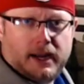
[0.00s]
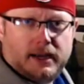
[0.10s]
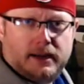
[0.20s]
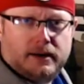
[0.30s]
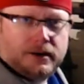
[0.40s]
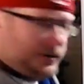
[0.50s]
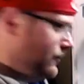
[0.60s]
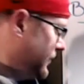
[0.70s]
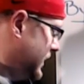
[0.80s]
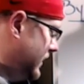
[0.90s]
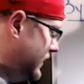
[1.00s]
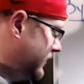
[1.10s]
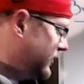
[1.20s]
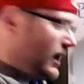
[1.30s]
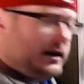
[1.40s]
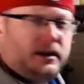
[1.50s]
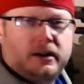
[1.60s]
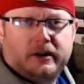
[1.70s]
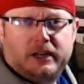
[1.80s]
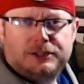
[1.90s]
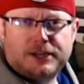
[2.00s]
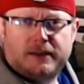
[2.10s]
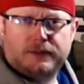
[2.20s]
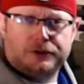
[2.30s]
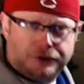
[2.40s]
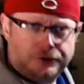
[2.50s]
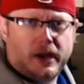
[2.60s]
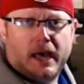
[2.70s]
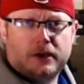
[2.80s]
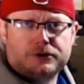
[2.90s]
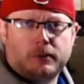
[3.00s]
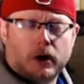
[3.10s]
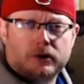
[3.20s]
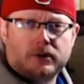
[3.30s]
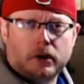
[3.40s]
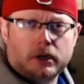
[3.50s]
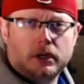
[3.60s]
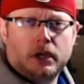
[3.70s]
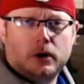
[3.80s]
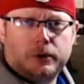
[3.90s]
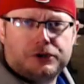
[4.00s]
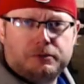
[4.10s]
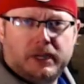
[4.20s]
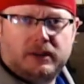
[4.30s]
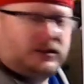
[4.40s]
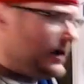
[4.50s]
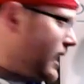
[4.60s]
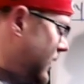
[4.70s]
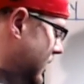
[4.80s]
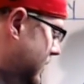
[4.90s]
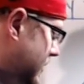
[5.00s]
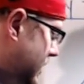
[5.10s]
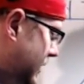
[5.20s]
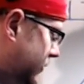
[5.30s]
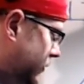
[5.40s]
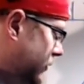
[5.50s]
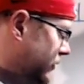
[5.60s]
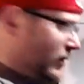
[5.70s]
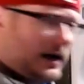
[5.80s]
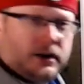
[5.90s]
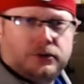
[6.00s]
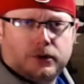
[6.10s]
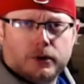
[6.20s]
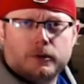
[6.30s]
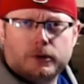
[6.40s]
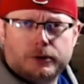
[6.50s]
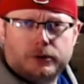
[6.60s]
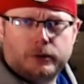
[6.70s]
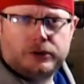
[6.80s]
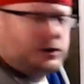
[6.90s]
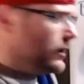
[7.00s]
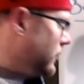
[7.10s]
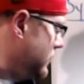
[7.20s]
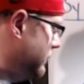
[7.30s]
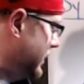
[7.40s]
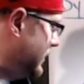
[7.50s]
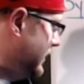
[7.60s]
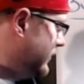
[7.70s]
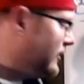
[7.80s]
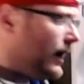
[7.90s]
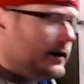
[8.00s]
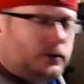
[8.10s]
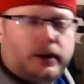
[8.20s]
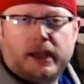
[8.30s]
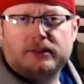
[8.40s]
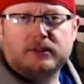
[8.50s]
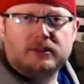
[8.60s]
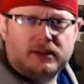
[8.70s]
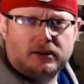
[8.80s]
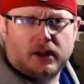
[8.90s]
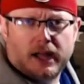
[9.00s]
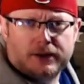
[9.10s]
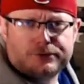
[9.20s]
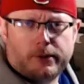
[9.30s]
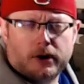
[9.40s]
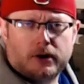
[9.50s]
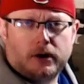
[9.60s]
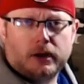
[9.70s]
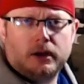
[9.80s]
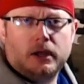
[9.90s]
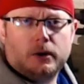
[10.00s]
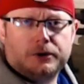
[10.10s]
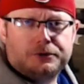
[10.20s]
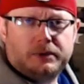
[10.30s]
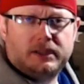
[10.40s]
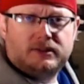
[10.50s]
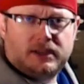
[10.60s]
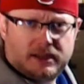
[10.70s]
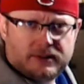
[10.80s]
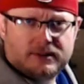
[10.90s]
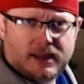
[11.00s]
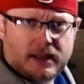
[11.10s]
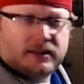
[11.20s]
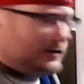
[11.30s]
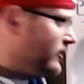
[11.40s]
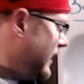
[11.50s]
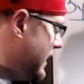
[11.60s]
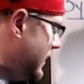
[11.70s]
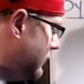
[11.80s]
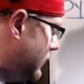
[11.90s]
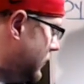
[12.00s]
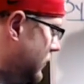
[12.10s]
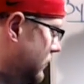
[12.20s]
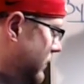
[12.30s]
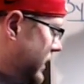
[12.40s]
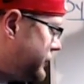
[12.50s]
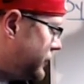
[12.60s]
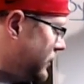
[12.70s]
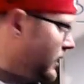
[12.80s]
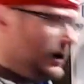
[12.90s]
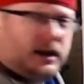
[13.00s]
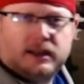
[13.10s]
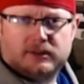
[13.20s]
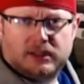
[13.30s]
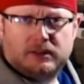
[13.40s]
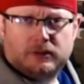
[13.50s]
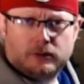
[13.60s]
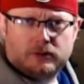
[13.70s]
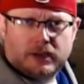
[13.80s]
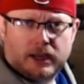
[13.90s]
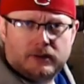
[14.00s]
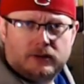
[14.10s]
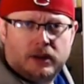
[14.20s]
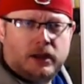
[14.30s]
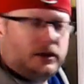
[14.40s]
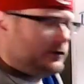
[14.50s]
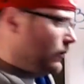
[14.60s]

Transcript: here and this side here each have the two hash marks on it, which means that these two sides are congruent to each other. But this side only has a single hash mark on it, which means it is not the same measure as these two sides. So